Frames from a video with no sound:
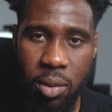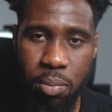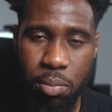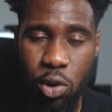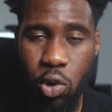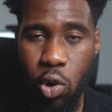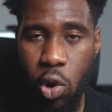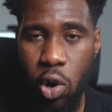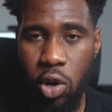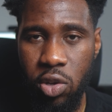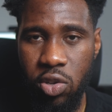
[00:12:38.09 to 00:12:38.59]

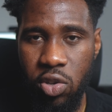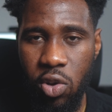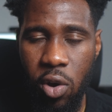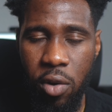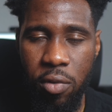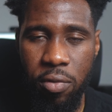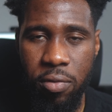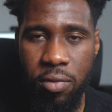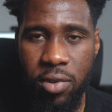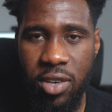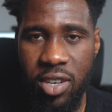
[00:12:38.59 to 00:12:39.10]
because
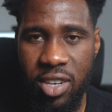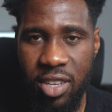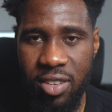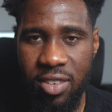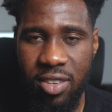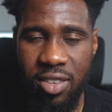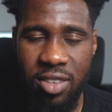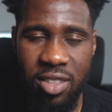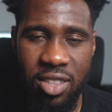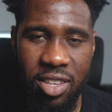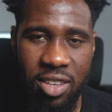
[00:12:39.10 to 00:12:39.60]
of
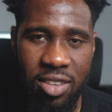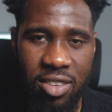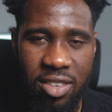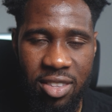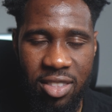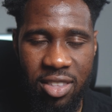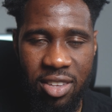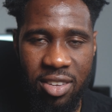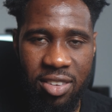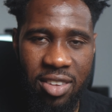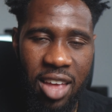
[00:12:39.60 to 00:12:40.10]
this, this,
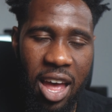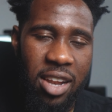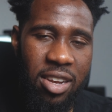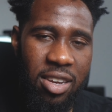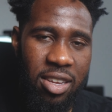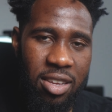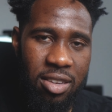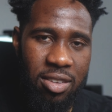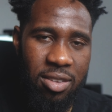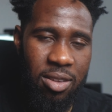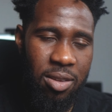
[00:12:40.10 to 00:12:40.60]
this,
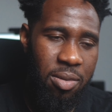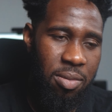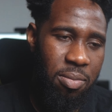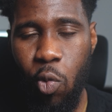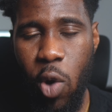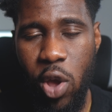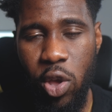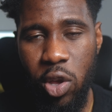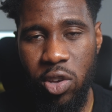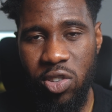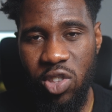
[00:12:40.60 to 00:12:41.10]
and this.
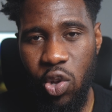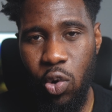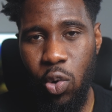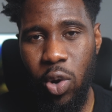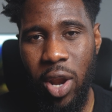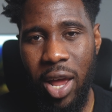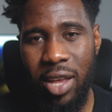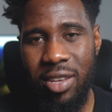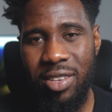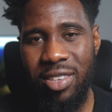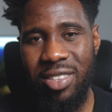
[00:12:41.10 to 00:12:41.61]
When your
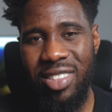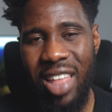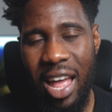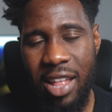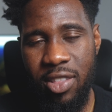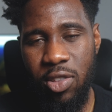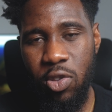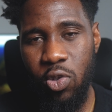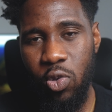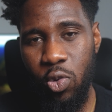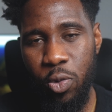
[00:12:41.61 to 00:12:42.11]
stakeholders
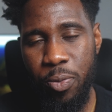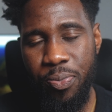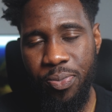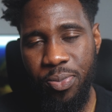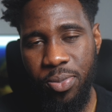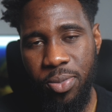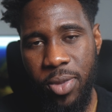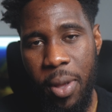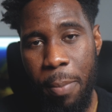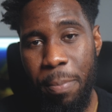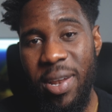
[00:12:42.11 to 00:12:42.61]
start to
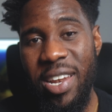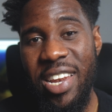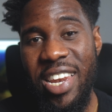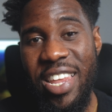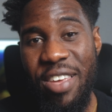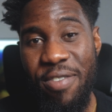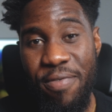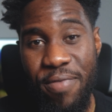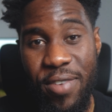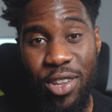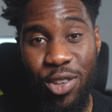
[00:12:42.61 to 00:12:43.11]

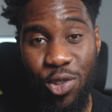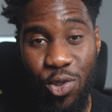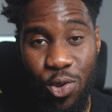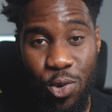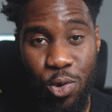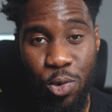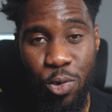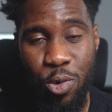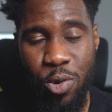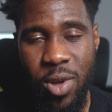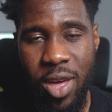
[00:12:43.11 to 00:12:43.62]
believe in
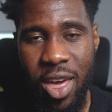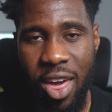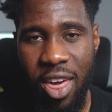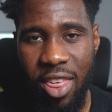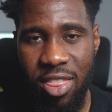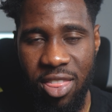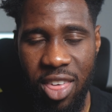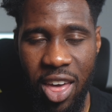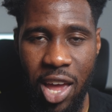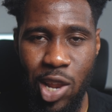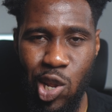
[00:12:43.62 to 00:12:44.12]
you,
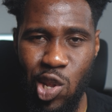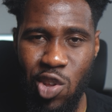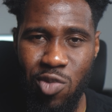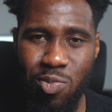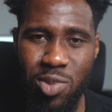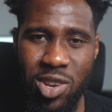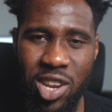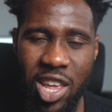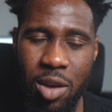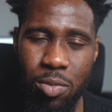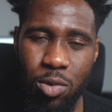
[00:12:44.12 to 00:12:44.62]
then you've
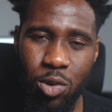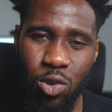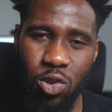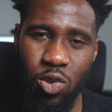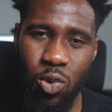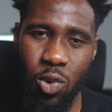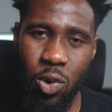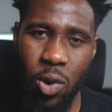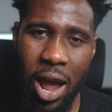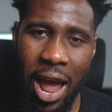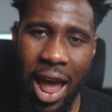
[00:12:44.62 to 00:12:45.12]
been able
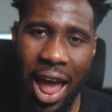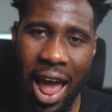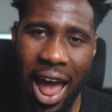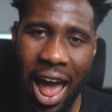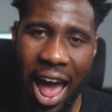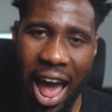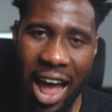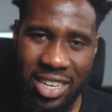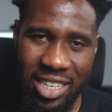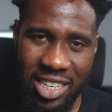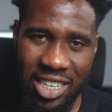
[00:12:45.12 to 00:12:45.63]
to
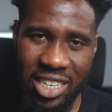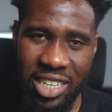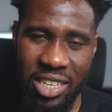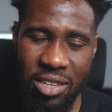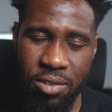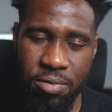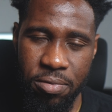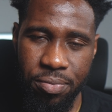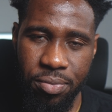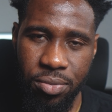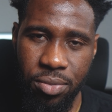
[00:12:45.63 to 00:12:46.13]

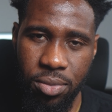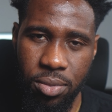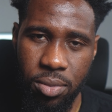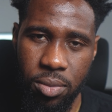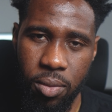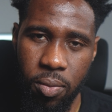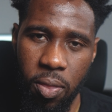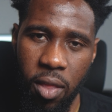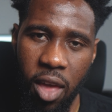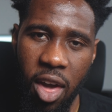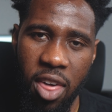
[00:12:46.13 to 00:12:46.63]
achieve
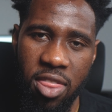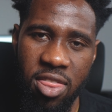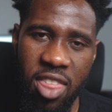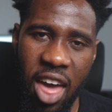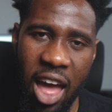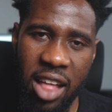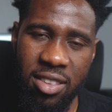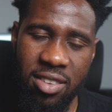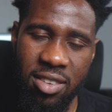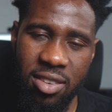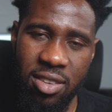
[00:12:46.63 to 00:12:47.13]

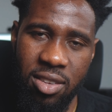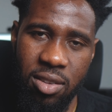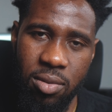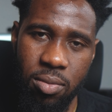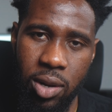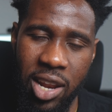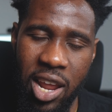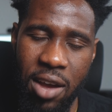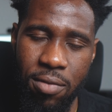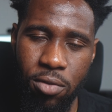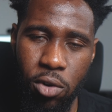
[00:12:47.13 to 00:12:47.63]
that
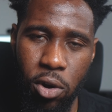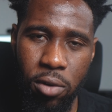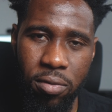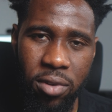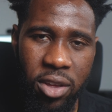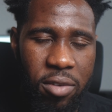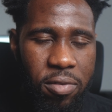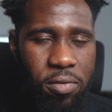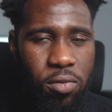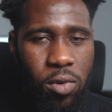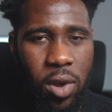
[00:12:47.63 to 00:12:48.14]
level of
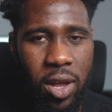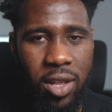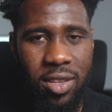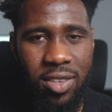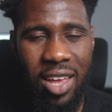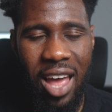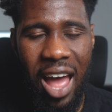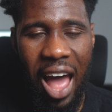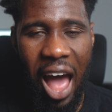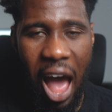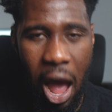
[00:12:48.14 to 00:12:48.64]

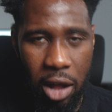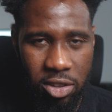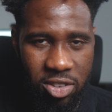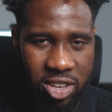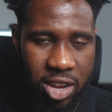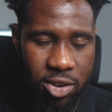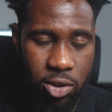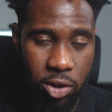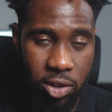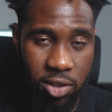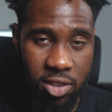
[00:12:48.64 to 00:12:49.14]
influence
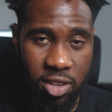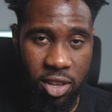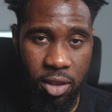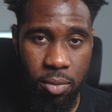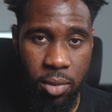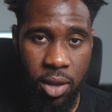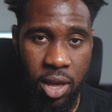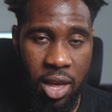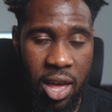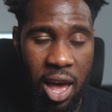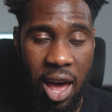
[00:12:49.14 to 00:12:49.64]
outside your
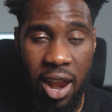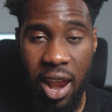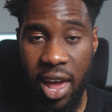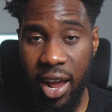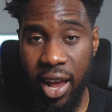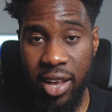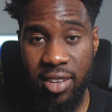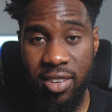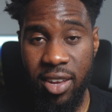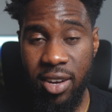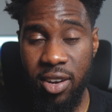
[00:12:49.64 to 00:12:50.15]
team. And
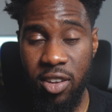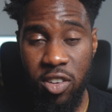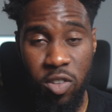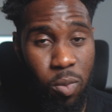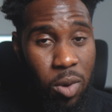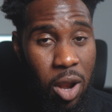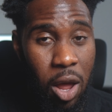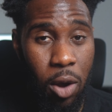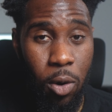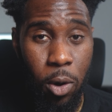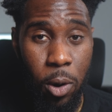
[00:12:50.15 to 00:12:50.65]
like I said, in
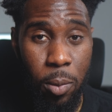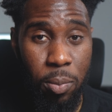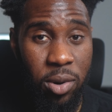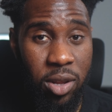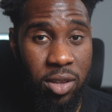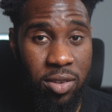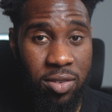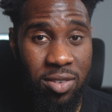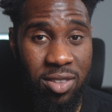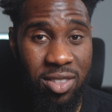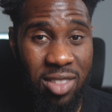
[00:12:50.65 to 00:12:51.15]
smaller
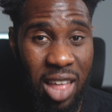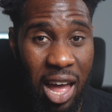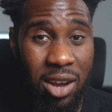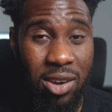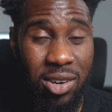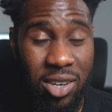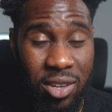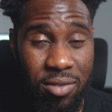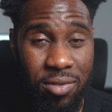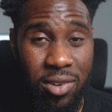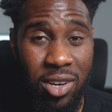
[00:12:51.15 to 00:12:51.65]
companies, that
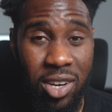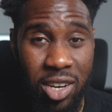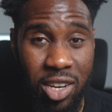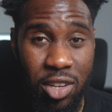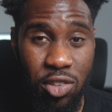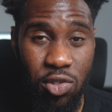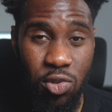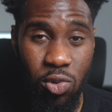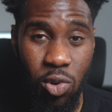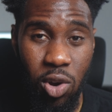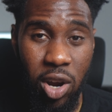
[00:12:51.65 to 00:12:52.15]
could even
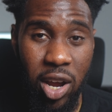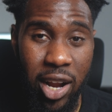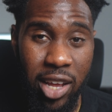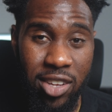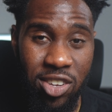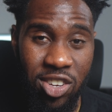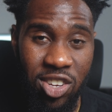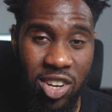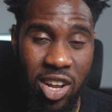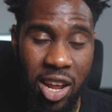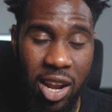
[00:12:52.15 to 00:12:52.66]
lead to
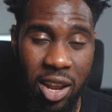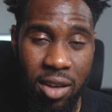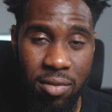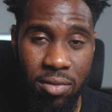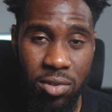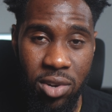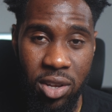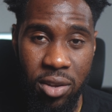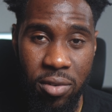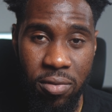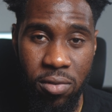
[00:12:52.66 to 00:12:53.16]
organizational
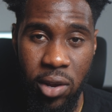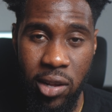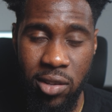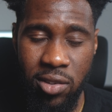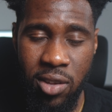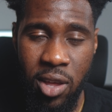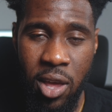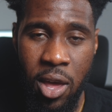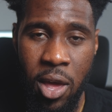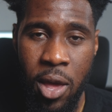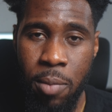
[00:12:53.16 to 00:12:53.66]
level
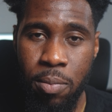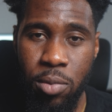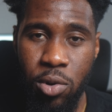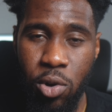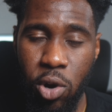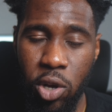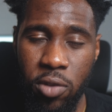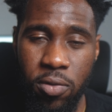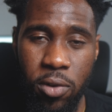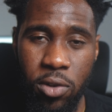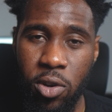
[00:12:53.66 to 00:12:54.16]
influence
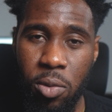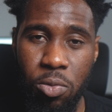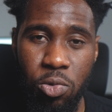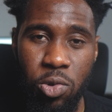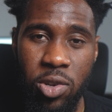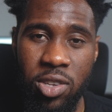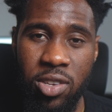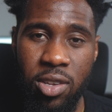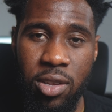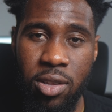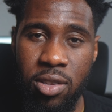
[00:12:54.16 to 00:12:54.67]
because for some
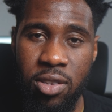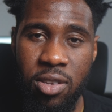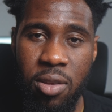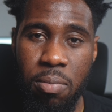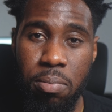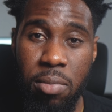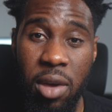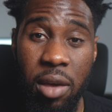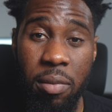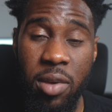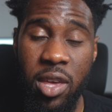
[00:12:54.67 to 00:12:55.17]
reasons,
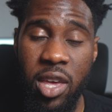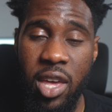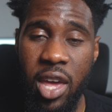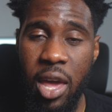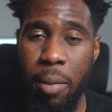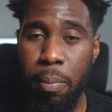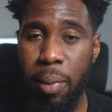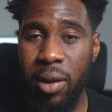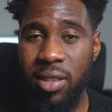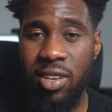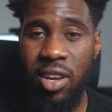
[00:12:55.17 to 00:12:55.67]
maybe
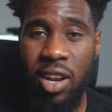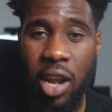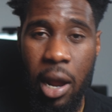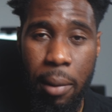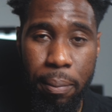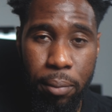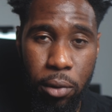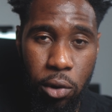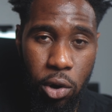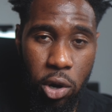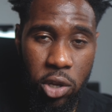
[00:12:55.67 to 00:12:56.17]
a particular
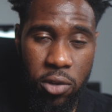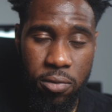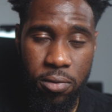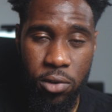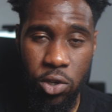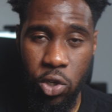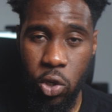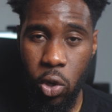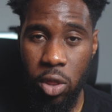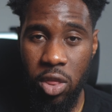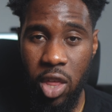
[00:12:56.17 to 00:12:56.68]
product's
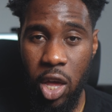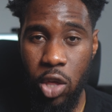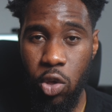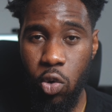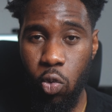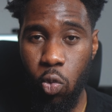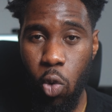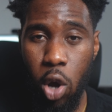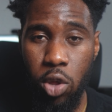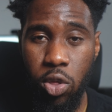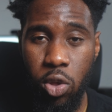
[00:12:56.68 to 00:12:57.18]
feature that
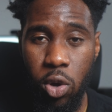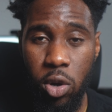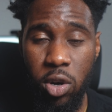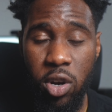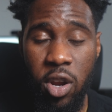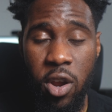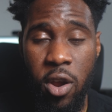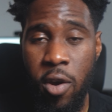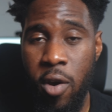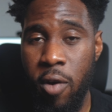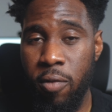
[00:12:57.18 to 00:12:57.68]
you worked
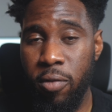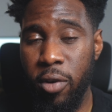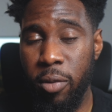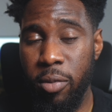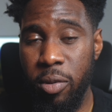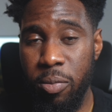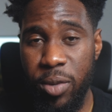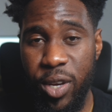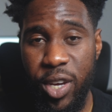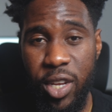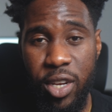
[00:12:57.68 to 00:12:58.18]
on from
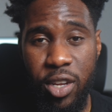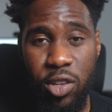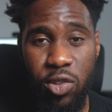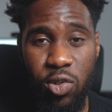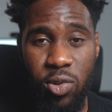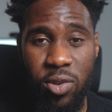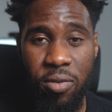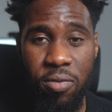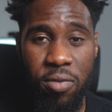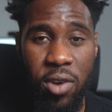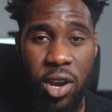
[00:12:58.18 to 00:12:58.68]
the beginning
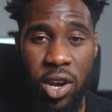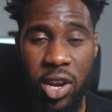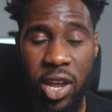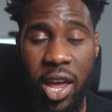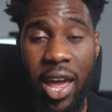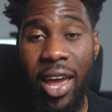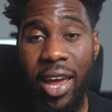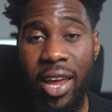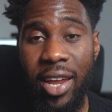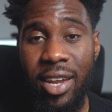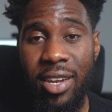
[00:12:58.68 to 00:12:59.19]
to the
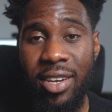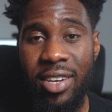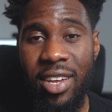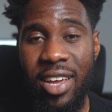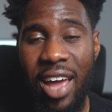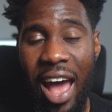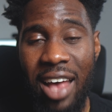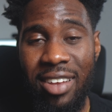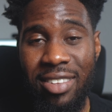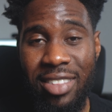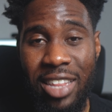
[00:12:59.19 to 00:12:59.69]
very end
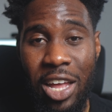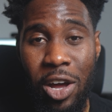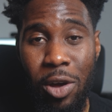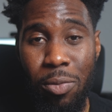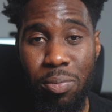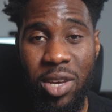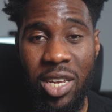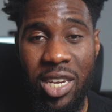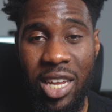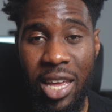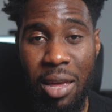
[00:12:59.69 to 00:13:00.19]
has now
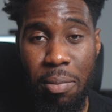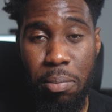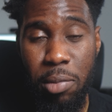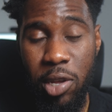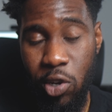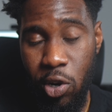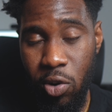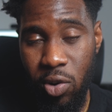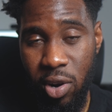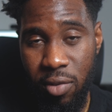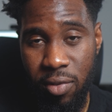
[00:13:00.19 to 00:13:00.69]
been a
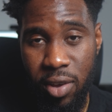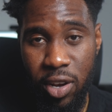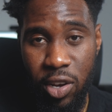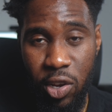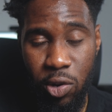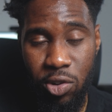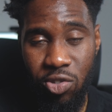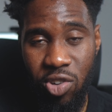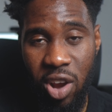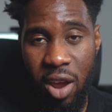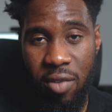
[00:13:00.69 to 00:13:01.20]
major
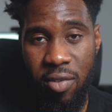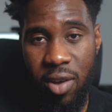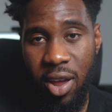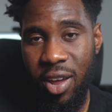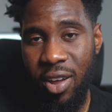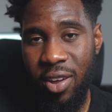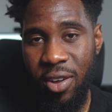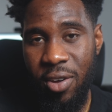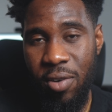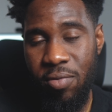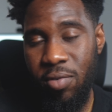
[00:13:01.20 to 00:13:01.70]
revenue
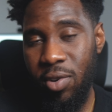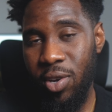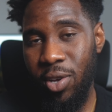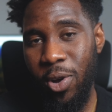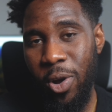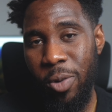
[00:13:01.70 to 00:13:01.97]
driver for the